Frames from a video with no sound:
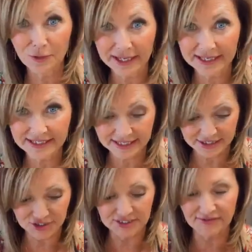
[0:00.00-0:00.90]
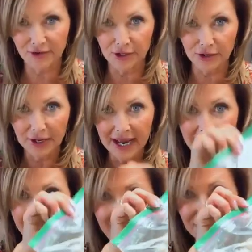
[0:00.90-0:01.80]
really delicious for you.
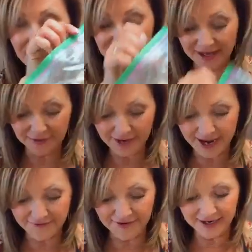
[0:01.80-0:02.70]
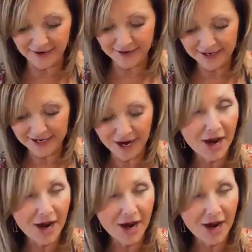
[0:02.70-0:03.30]
I've got the other half here.